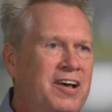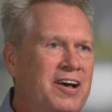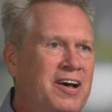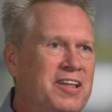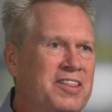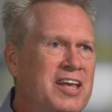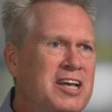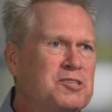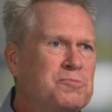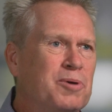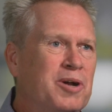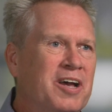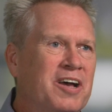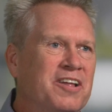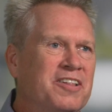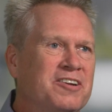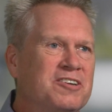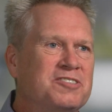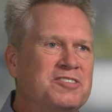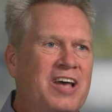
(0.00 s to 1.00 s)
Thanks,
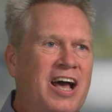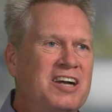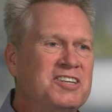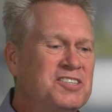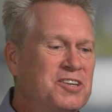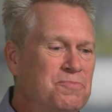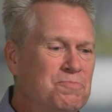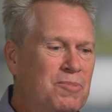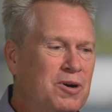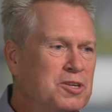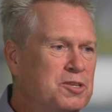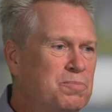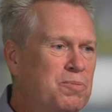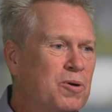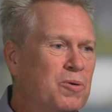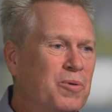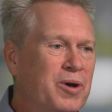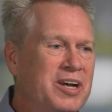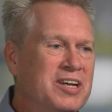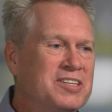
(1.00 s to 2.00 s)
Raquel. There's actually
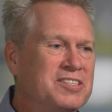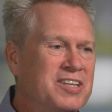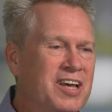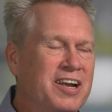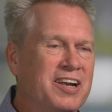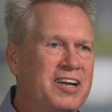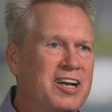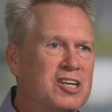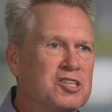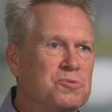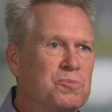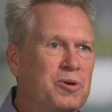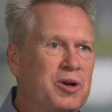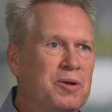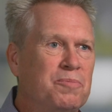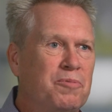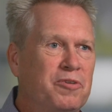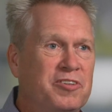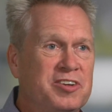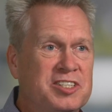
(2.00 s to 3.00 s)
multiple ways that a customer
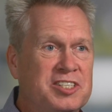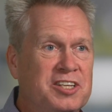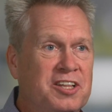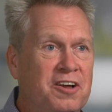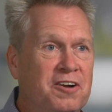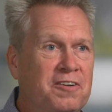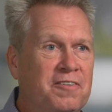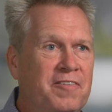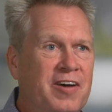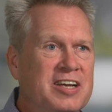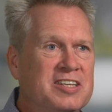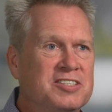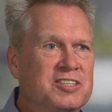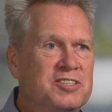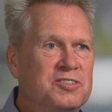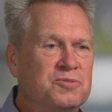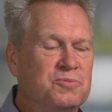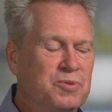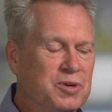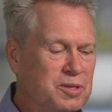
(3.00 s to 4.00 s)
can provision their
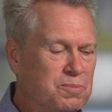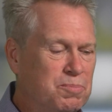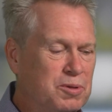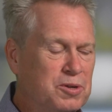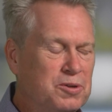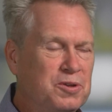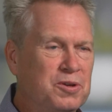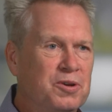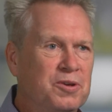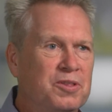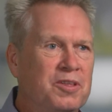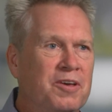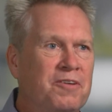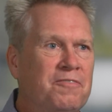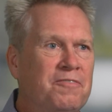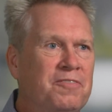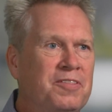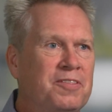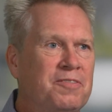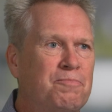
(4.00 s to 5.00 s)
devices with Bluetooth.
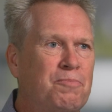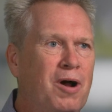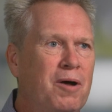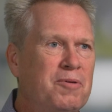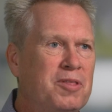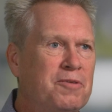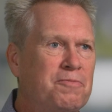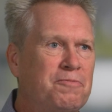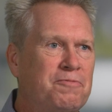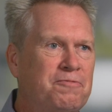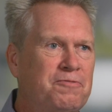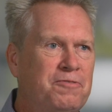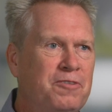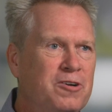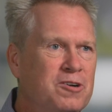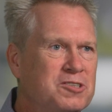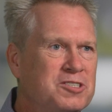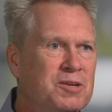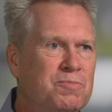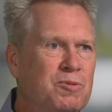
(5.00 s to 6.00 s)
Probably the
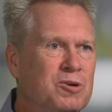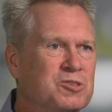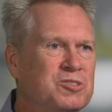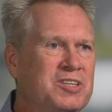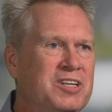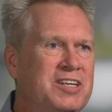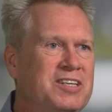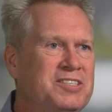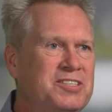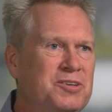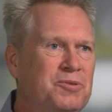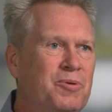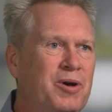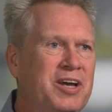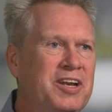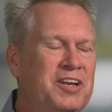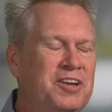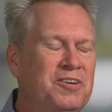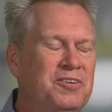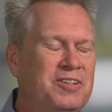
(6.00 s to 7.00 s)
first and most easy
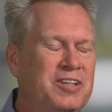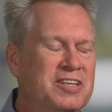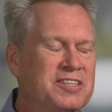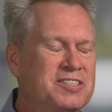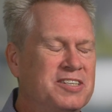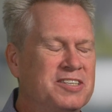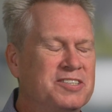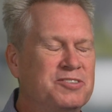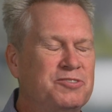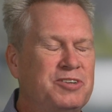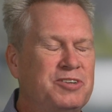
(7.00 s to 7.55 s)
way to do this is